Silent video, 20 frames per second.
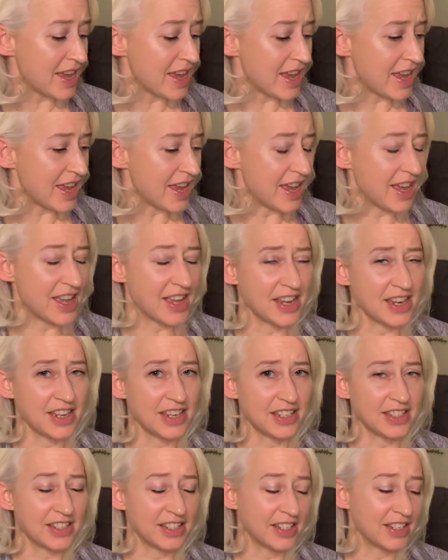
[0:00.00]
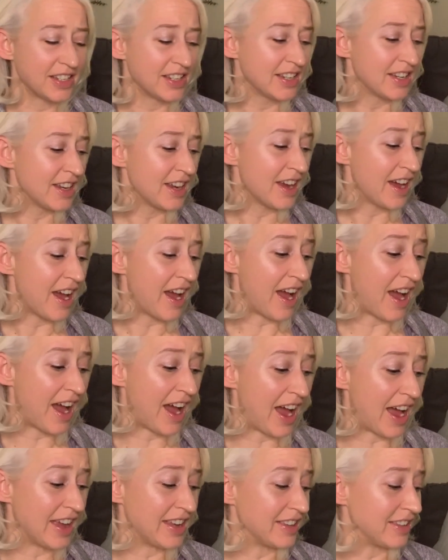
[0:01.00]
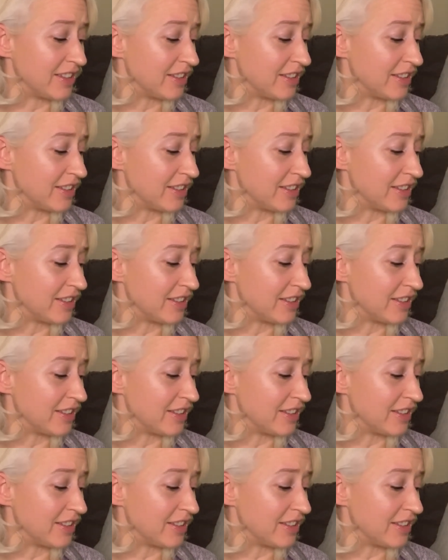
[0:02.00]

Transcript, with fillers: and I